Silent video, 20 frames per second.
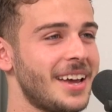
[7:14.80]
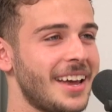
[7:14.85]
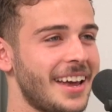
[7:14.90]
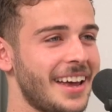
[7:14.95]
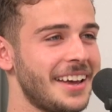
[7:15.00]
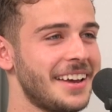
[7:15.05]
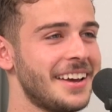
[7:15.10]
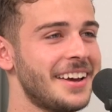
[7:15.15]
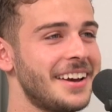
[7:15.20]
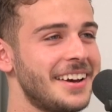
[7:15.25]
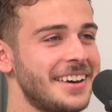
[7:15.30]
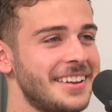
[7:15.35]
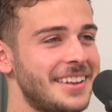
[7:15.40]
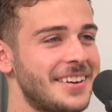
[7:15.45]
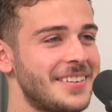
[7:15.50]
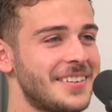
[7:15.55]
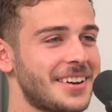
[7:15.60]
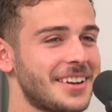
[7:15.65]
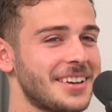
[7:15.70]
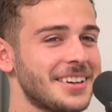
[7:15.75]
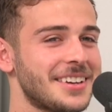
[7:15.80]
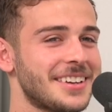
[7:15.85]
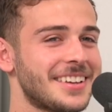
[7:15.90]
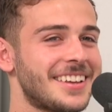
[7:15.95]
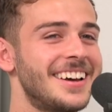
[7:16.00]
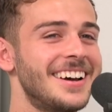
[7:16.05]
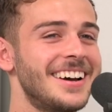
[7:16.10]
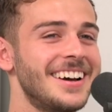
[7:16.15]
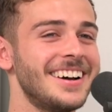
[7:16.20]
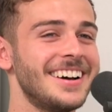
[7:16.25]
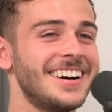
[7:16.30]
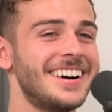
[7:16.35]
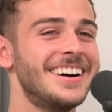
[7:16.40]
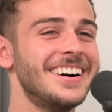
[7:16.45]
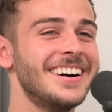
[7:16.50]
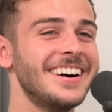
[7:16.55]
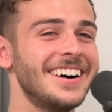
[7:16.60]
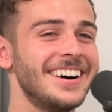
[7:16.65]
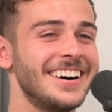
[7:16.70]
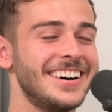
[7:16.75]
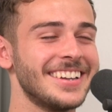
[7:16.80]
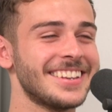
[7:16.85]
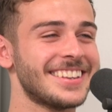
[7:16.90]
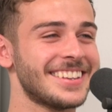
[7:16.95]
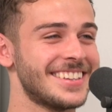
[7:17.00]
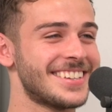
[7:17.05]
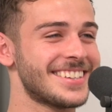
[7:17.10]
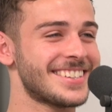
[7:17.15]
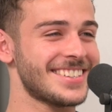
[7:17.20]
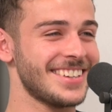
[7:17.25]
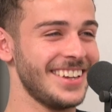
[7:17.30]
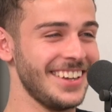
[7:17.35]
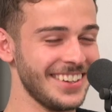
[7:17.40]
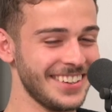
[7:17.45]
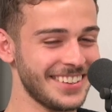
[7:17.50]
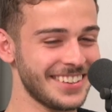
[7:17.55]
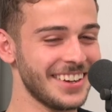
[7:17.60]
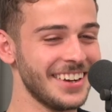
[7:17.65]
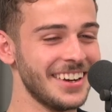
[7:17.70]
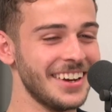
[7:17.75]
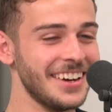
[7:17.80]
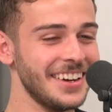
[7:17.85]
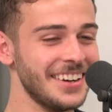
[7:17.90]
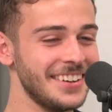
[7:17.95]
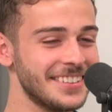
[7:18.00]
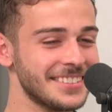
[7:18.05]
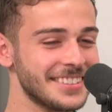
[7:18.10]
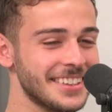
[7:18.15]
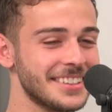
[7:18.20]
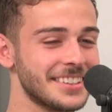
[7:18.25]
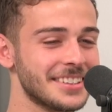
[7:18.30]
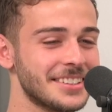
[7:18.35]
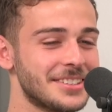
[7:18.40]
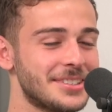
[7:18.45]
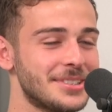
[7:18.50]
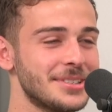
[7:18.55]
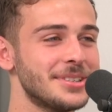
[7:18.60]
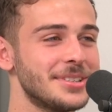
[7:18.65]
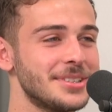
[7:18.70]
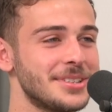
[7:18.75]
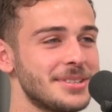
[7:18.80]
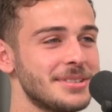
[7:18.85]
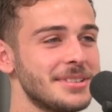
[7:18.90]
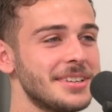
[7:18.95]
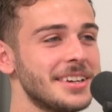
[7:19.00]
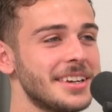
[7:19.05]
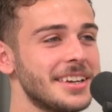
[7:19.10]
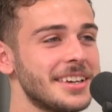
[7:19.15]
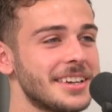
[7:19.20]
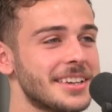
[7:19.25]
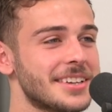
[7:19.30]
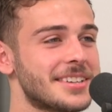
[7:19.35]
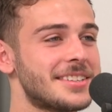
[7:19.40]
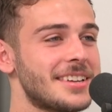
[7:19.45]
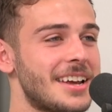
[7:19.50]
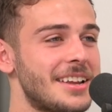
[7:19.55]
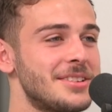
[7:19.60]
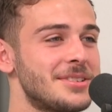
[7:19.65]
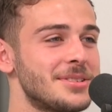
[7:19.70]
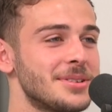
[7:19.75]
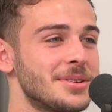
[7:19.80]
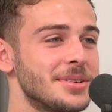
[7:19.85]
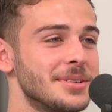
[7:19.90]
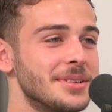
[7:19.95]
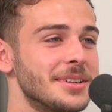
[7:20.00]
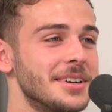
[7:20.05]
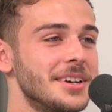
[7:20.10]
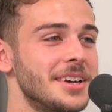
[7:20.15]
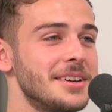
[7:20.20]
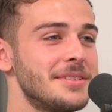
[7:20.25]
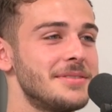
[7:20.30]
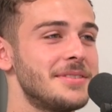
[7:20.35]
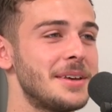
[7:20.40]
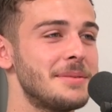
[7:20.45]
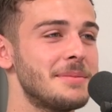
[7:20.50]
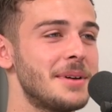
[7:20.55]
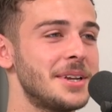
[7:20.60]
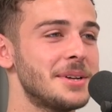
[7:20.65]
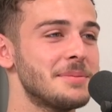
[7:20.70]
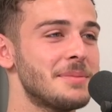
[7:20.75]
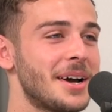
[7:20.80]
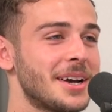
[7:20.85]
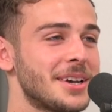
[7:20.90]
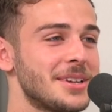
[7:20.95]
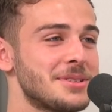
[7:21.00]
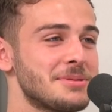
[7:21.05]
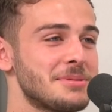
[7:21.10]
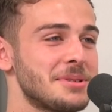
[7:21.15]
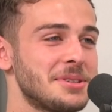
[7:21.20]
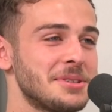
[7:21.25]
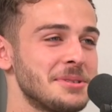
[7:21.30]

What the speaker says: Yeah. They were like, Arthur said, it was like, George, you look like a centaur if they made it back into a